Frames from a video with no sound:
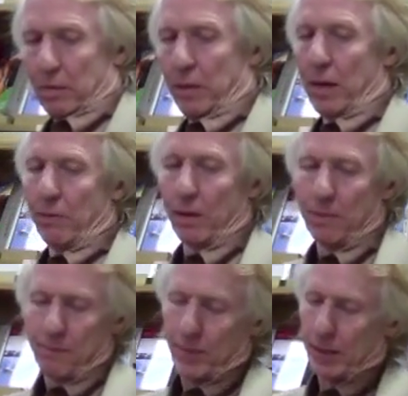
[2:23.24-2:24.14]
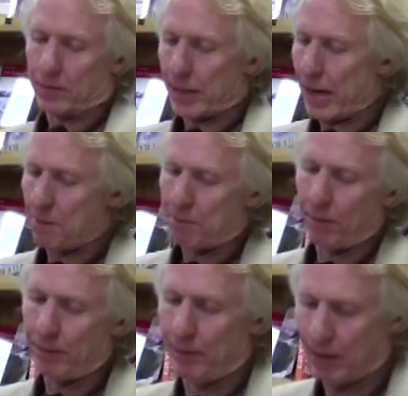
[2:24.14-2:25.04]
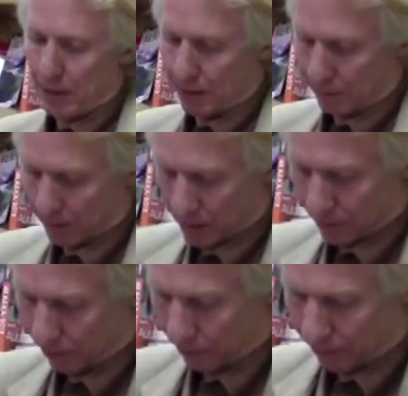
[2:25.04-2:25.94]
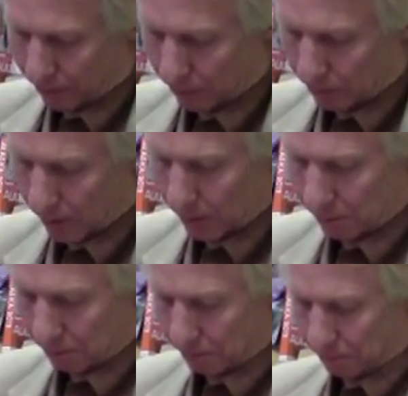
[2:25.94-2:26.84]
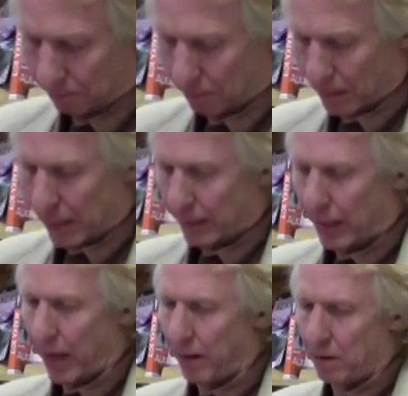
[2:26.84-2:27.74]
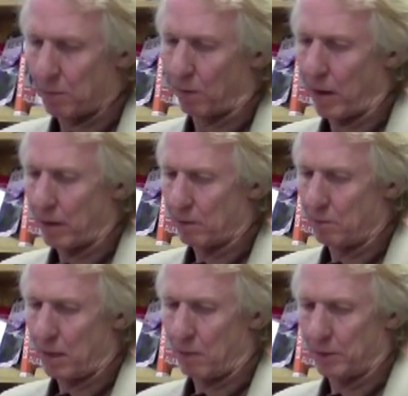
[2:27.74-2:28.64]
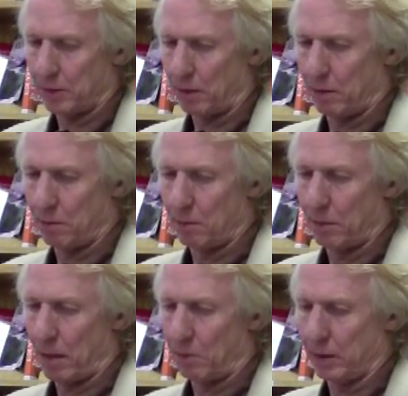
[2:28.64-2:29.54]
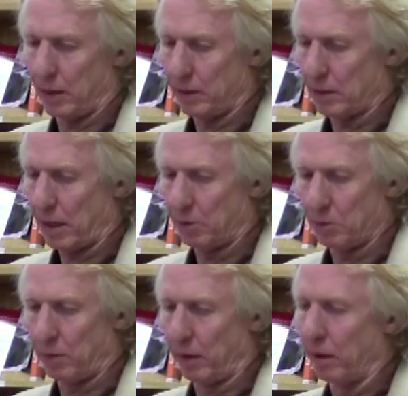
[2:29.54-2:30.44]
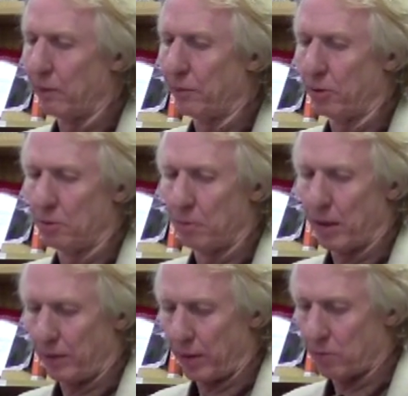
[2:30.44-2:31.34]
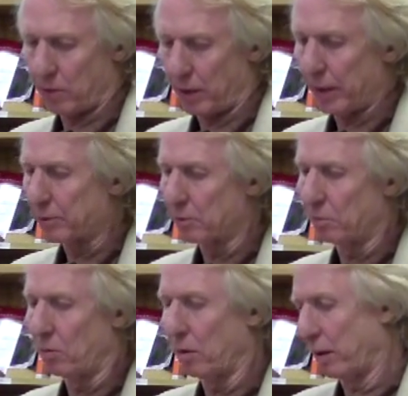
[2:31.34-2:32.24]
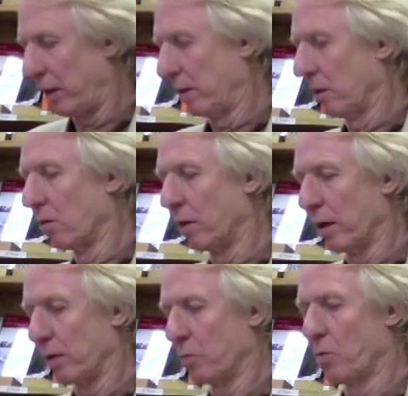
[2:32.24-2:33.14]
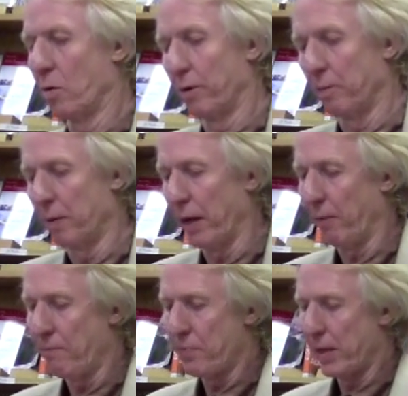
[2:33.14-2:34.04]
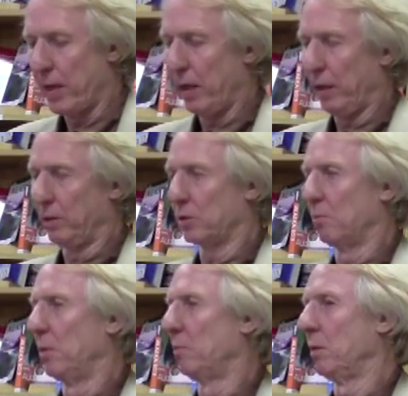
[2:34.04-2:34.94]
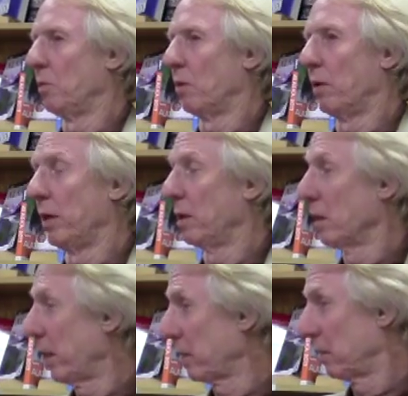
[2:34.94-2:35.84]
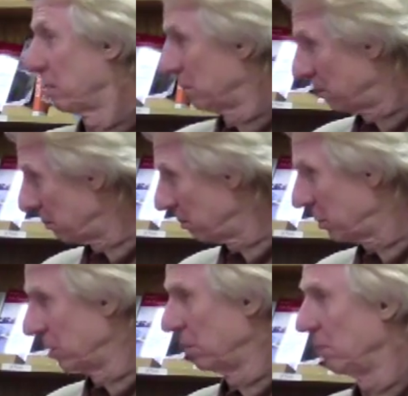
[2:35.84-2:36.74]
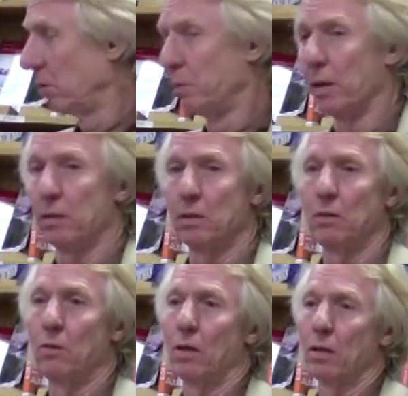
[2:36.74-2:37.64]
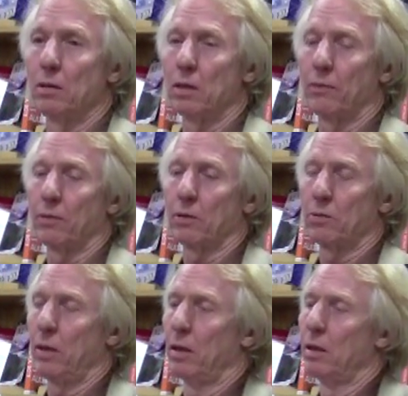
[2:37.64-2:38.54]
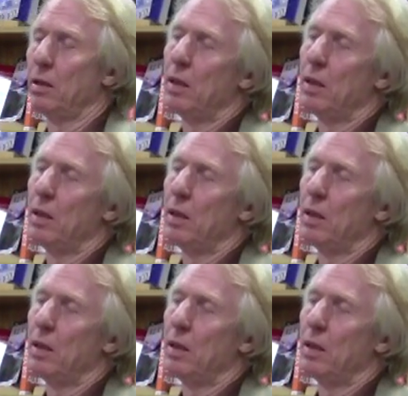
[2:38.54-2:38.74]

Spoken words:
we have a tape of when candidate Barack Obama, Senator Obama at that time, was being interviewed by the ACORN National Board in the lower Ninth Ward about his commitment where he elected to rebuilding New Orleans after Katrina.